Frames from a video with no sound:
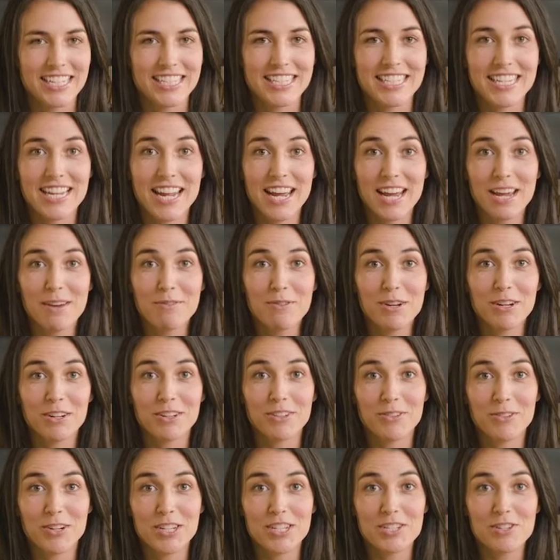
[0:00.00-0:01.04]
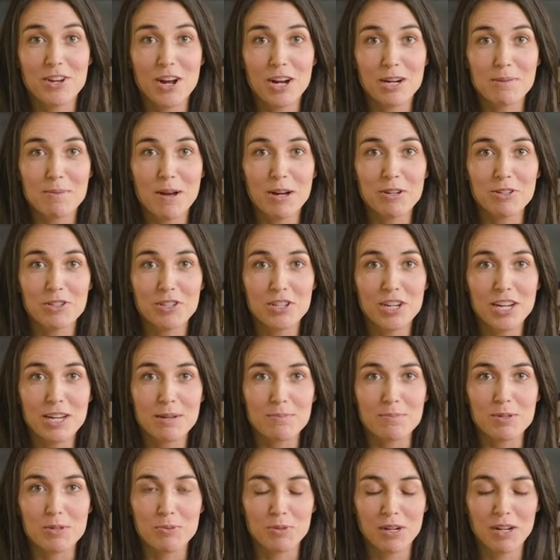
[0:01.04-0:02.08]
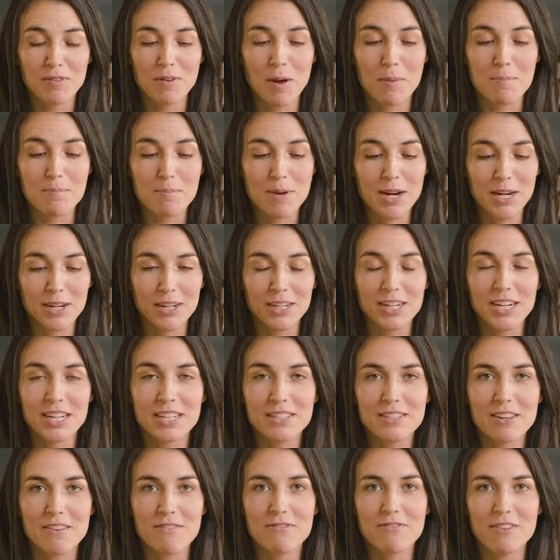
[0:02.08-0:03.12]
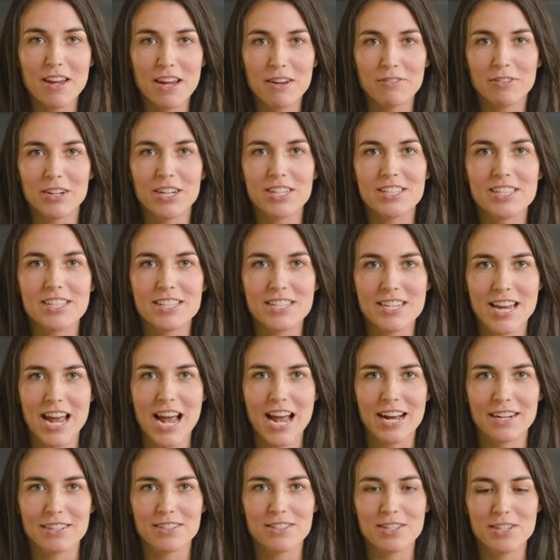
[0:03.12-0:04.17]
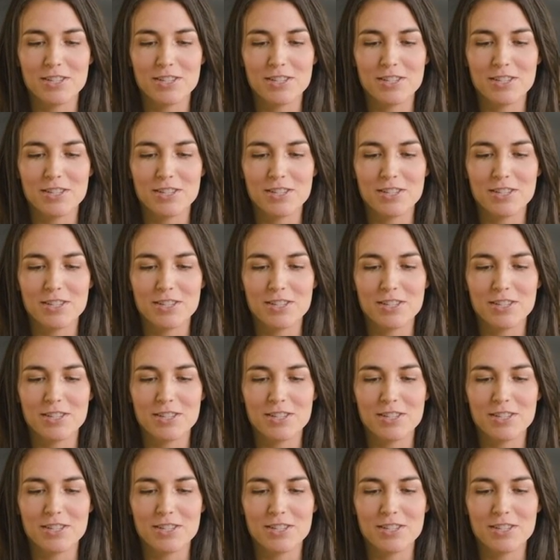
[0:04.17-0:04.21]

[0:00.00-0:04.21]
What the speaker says: Today we are going to talk about chips, one of America's favorite snacks.